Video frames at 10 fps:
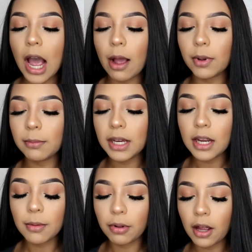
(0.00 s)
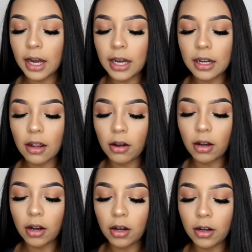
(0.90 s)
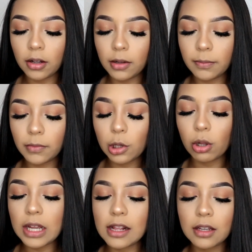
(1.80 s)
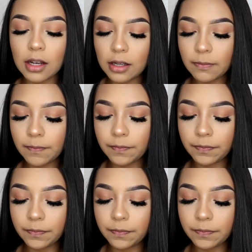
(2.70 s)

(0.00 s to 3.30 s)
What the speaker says: I'm gonna be applying Lolita